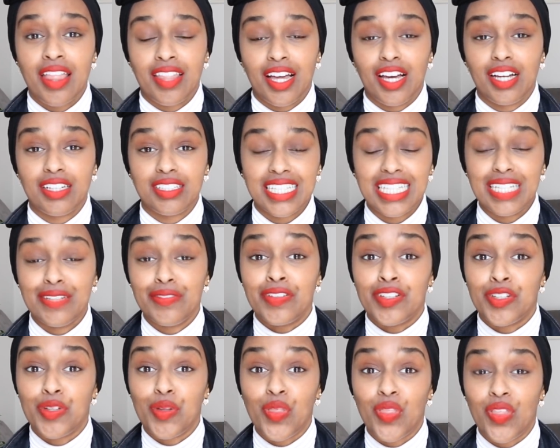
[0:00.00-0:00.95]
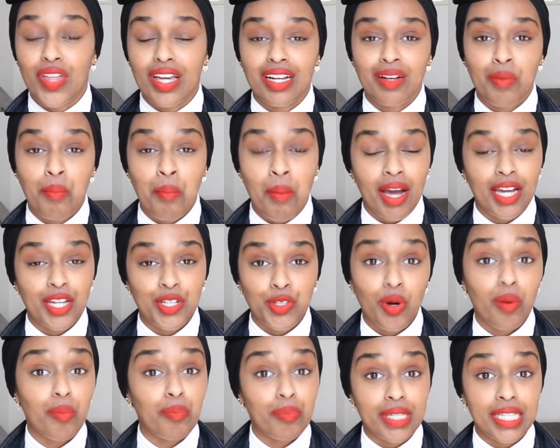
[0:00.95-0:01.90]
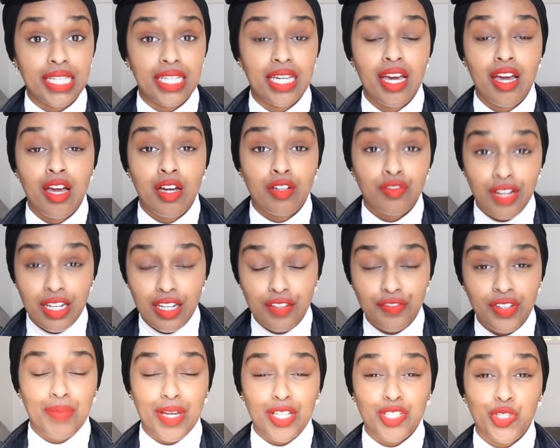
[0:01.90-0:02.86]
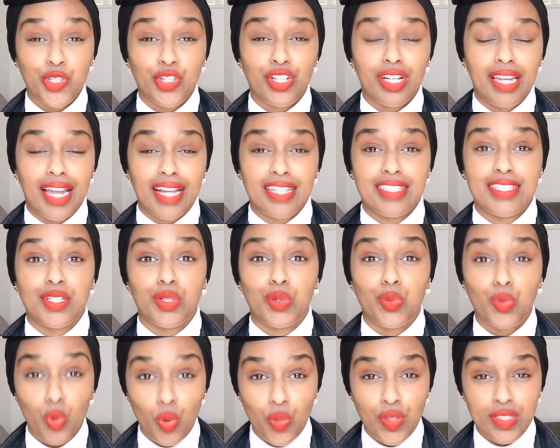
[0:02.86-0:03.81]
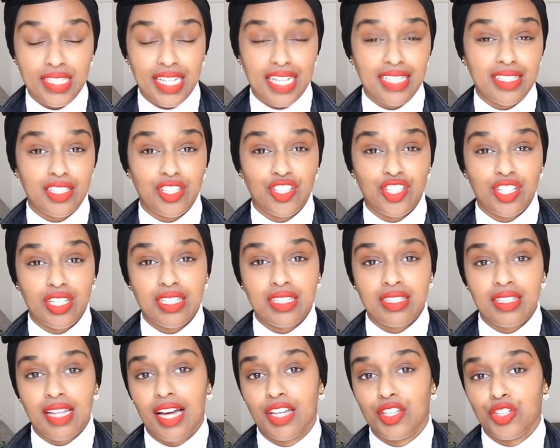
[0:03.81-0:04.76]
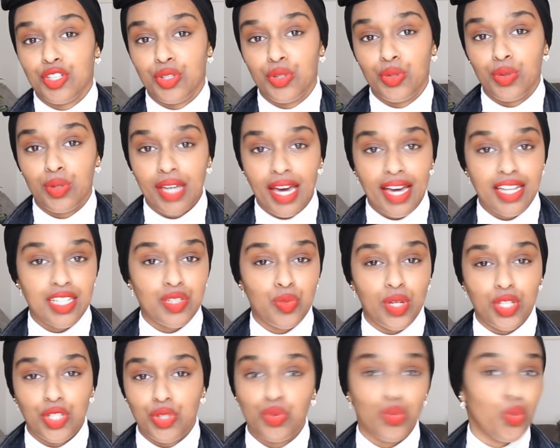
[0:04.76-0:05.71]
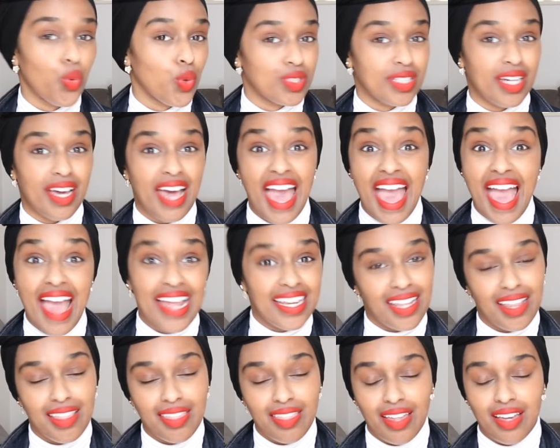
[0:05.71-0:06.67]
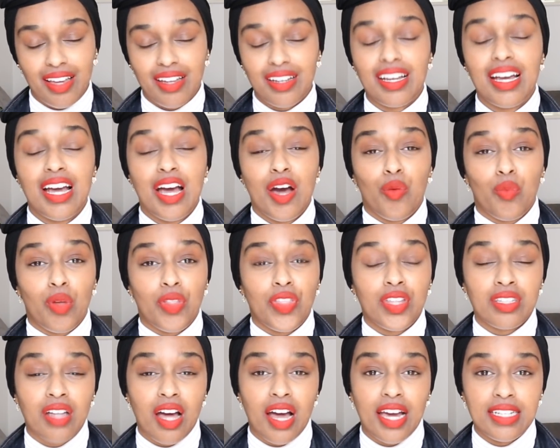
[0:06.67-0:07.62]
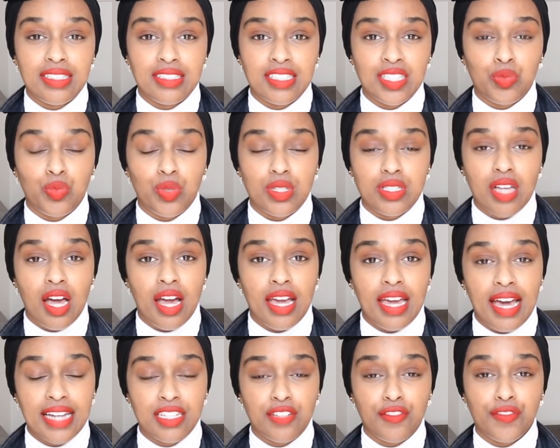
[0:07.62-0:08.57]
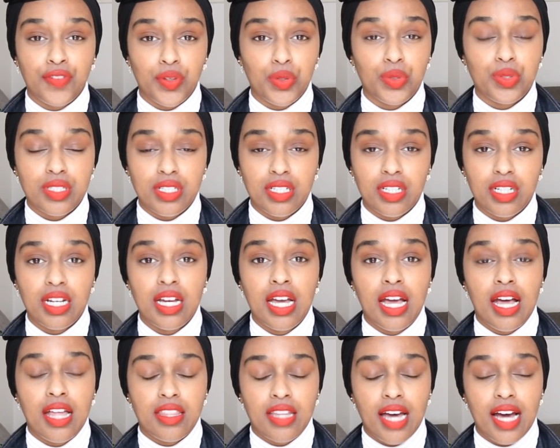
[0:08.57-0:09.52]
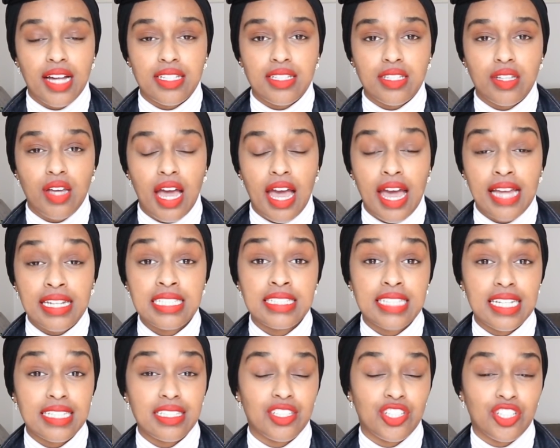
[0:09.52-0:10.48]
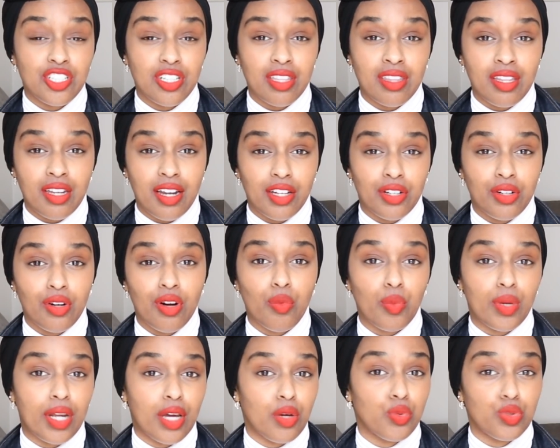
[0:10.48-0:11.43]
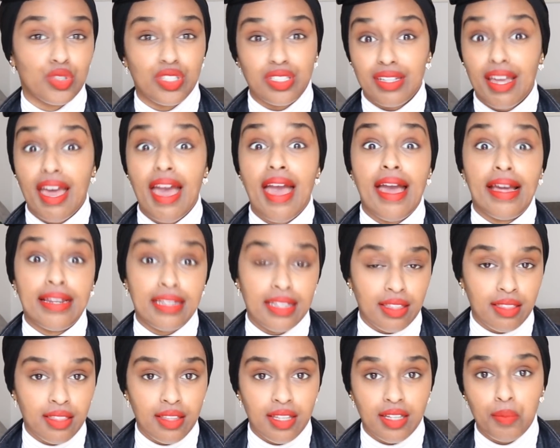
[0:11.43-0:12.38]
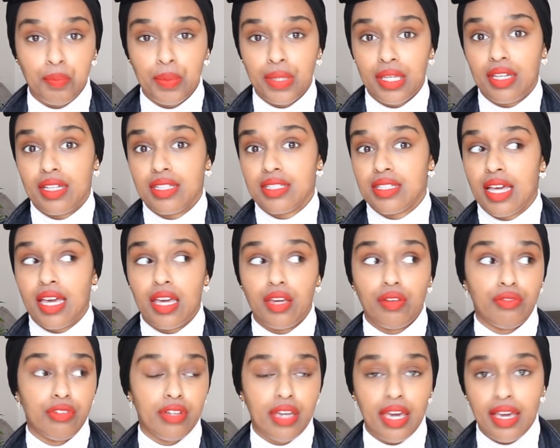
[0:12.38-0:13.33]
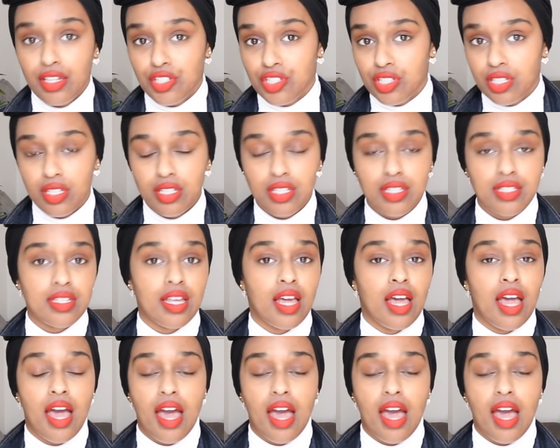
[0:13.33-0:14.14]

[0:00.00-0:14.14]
that even you think might not be relevant. Make sure you're collecting all the data sheets that you get when you order anything. One thing that I did was I had a folder that any data sheet that I got when I ordered anything, be it a reagent,